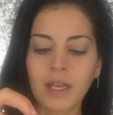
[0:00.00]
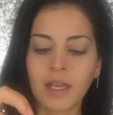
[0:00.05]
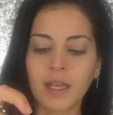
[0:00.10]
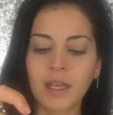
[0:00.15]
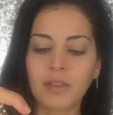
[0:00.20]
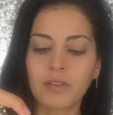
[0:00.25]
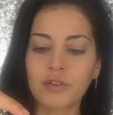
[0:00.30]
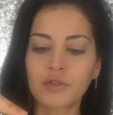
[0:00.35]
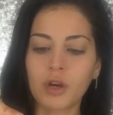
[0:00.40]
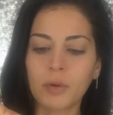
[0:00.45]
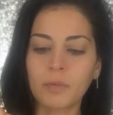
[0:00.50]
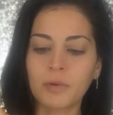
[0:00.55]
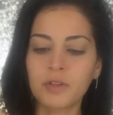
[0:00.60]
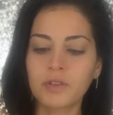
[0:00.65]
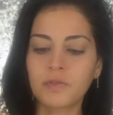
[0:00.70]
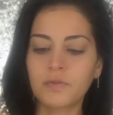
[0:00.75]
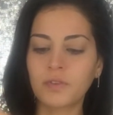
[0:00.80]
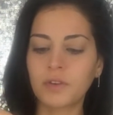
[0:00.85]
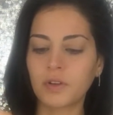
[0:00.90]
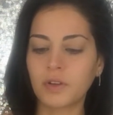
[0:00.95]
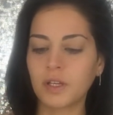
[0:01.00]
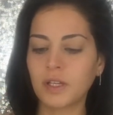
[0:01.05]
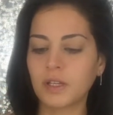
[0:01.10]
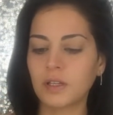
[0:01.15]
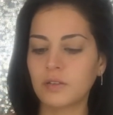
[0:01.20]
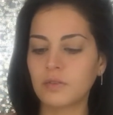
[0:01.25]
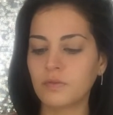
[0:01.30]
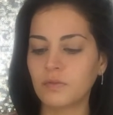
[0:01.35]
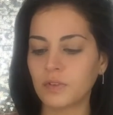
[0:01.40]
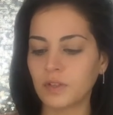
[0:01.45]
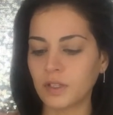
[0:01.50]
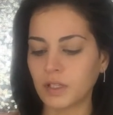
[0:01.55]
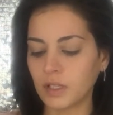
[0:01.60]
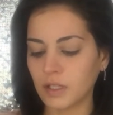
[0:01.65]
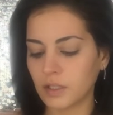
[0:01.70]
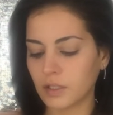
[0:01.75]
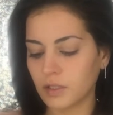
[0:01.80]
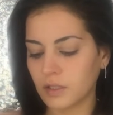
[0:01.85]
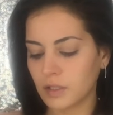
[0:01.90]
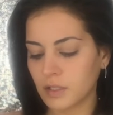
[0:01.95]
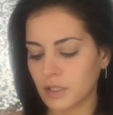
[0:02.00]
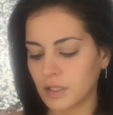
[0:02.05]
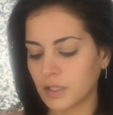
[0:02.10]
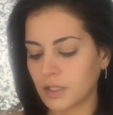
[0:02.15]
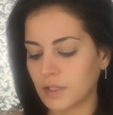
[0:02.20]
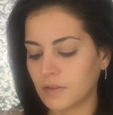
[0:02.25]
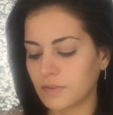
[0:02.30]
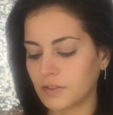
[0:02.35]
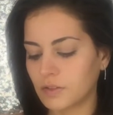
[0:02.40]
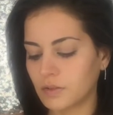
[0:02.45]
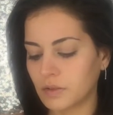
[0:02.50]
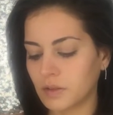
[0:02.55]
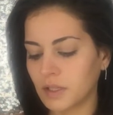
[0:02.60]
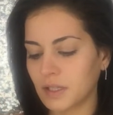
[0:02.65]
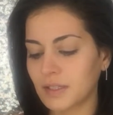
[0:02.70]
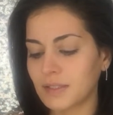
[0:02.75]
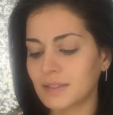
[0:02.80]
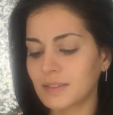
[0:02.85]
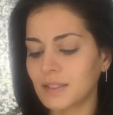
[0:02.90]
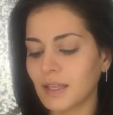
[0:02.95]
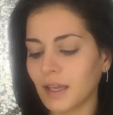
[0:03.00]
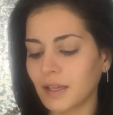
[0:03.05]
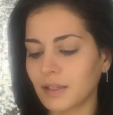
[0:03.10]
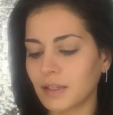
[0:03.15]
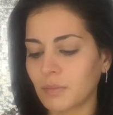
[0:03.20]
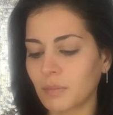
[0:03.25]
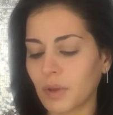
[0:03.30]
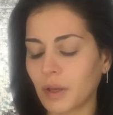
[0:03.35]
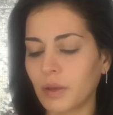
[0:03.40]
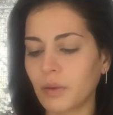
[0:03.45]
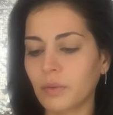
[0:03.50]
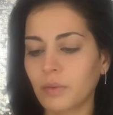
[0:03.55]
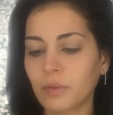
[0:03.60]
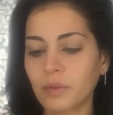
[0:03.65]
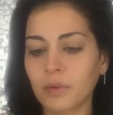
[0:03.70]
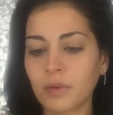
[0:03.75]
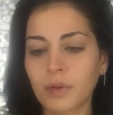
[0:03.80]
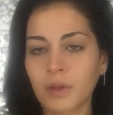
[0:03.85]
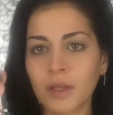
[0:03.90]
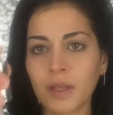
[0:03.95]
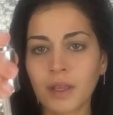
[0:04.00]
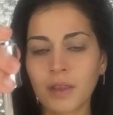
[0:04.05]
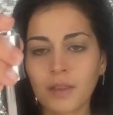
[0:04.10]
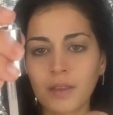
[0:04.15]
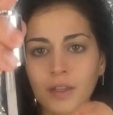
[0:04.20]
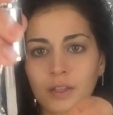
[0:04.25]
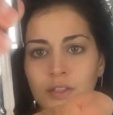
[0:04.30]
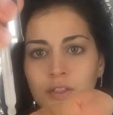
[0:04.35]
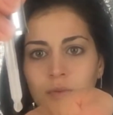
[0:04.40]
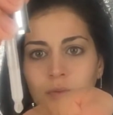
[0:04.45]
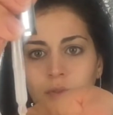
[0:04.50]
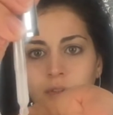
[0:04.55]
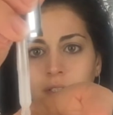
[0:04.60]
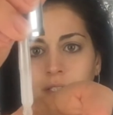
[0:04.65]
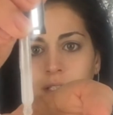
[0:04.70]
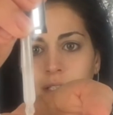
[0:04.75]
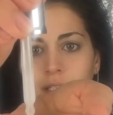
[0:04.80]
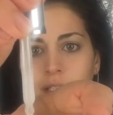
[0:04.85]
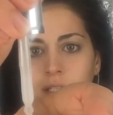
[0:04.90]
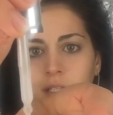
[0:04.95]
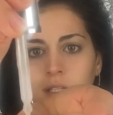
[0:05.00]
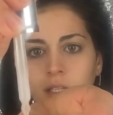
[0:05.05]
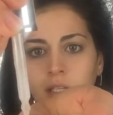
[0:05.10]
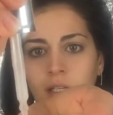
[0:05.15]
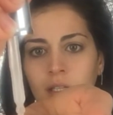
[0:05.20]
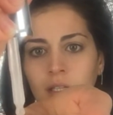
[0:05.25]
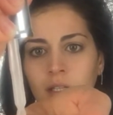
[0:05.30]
And the dropper is very convenient. It gives you the exact amount that you will need.